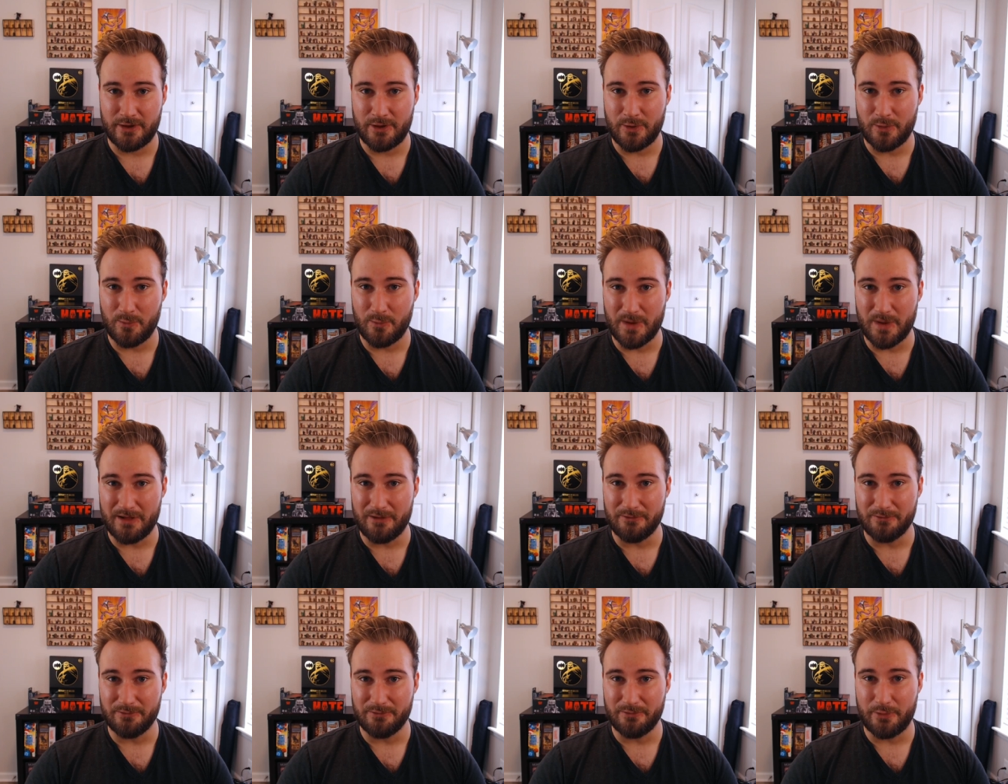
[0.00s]
Well,
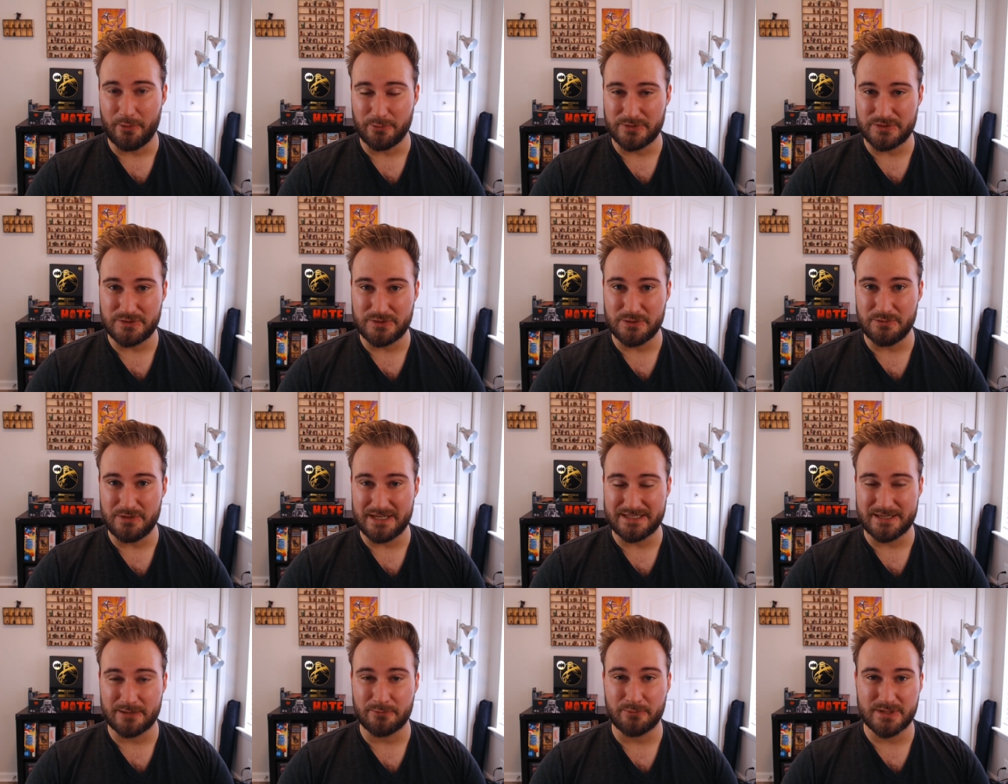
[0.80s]
those duties
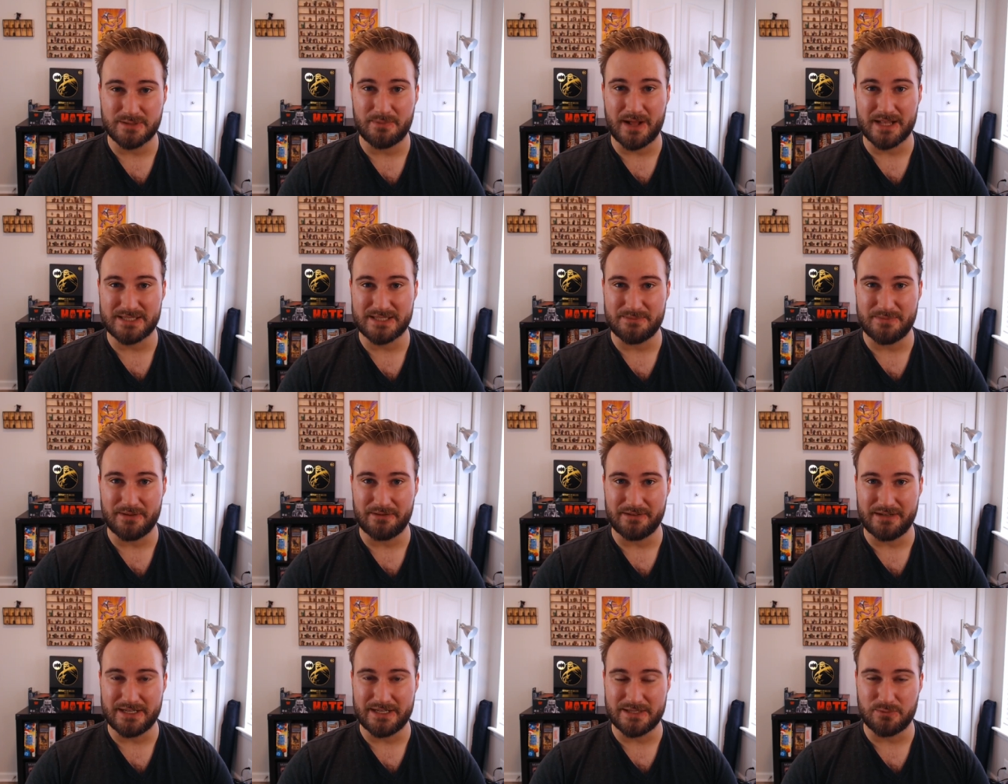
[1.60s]
and
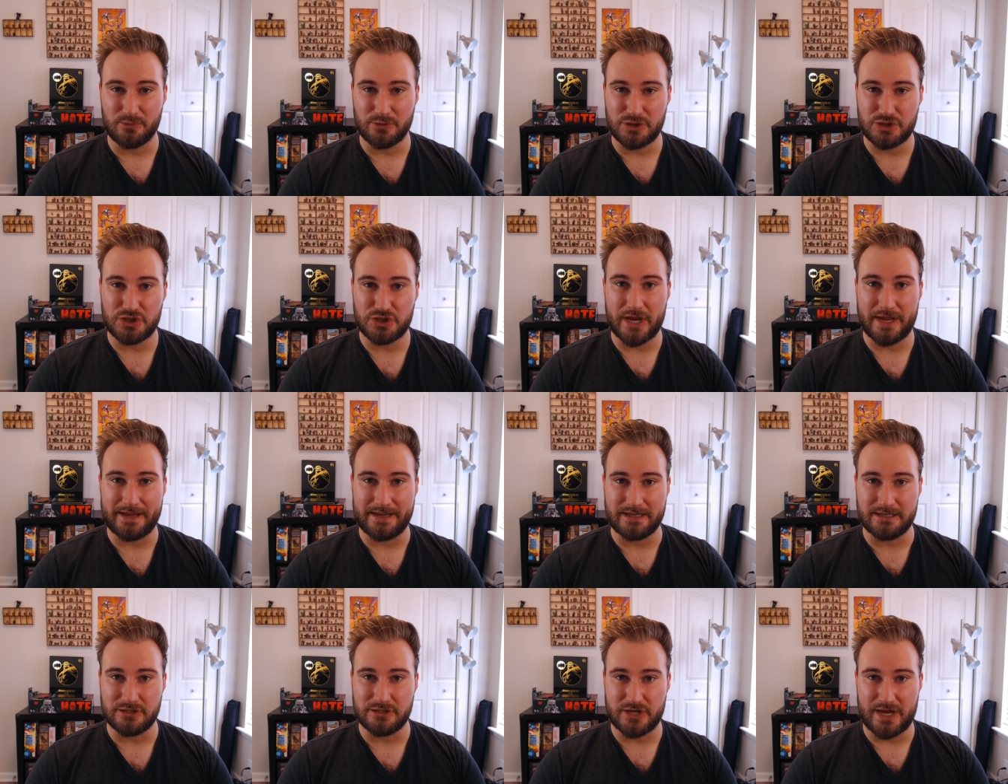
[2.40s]
responsibilities will
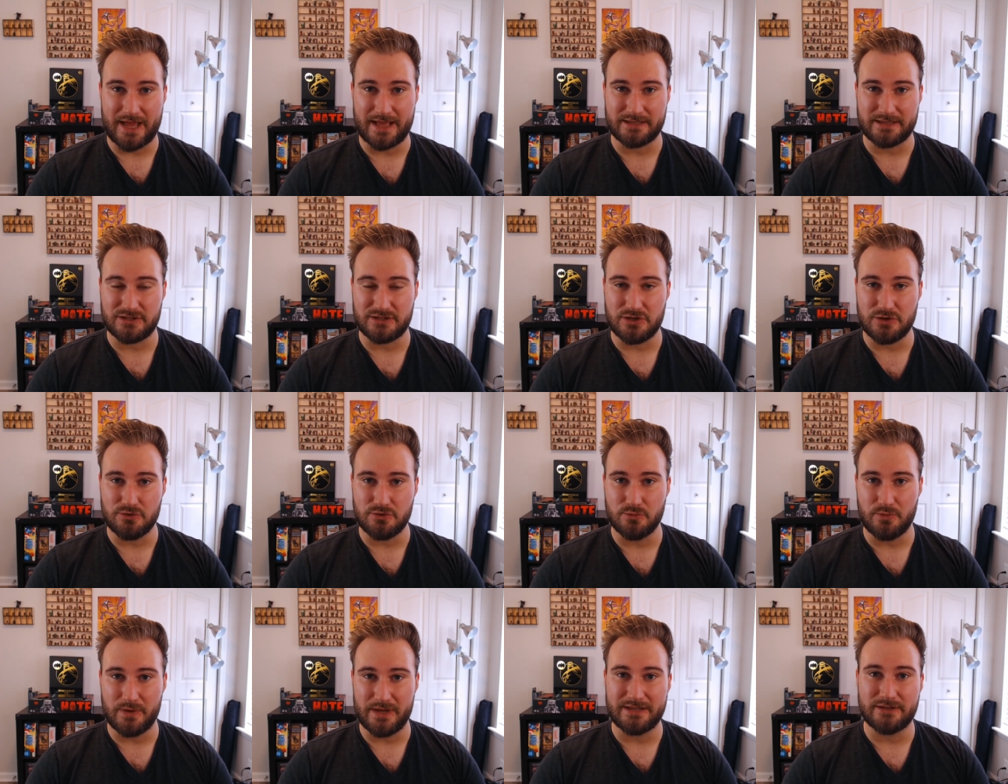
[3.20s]
change as you
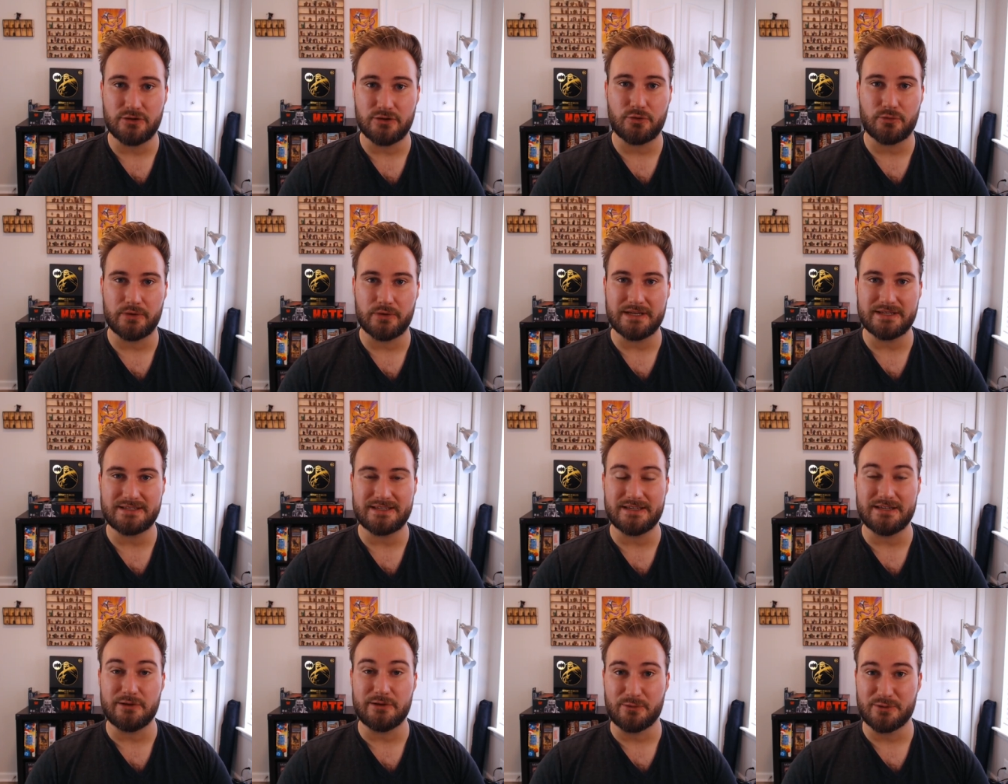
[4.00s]
increase in
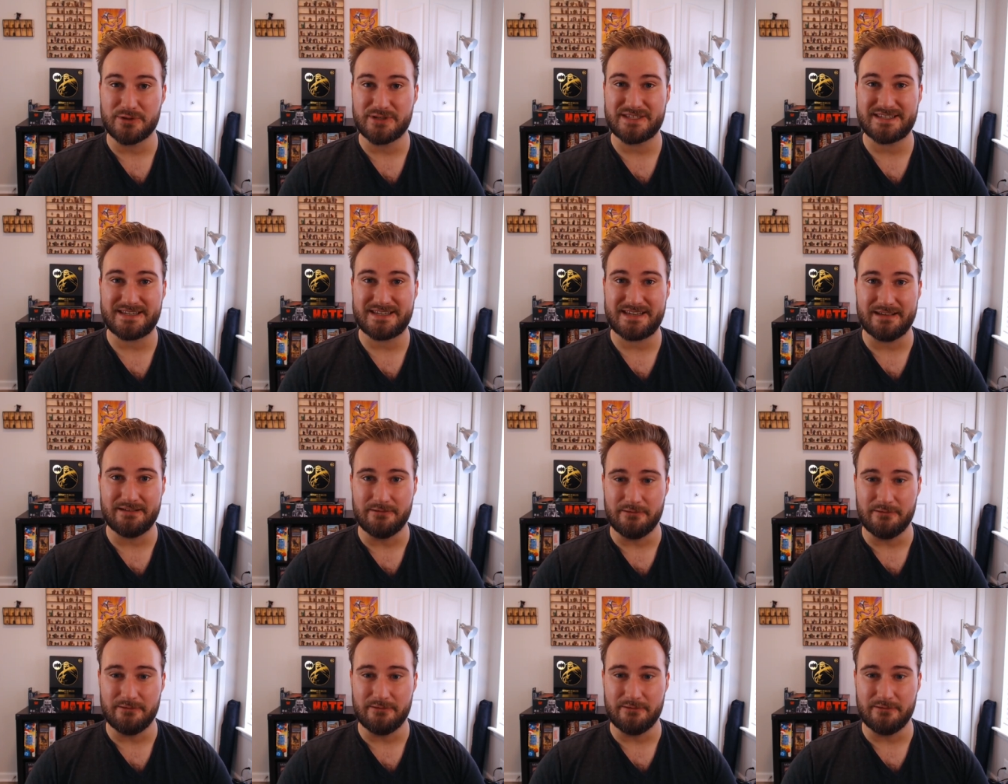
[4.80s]
your skill.